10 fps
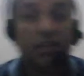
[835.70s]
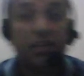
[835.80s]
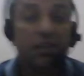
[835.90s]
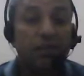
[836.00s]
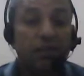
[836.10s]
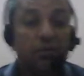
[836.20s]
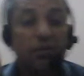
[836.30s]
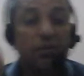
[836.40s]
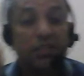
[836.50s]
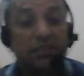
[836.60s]
Number
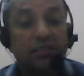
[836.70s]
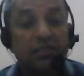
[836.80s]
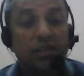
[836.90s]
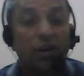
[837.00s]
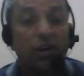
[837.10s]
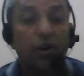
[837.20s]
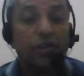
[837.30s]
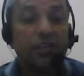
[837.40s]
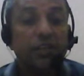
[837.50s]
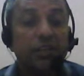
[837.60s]
one is
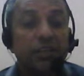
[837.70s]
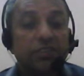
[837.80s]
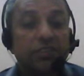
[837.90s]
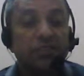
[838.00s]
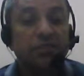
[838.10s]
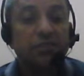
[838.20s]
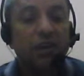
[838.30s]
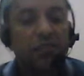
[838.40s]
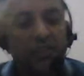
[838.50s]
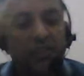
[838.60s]
orientation
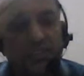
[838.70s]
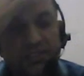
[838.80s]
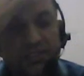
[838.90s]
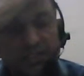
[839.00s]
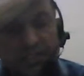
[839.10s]
abilities.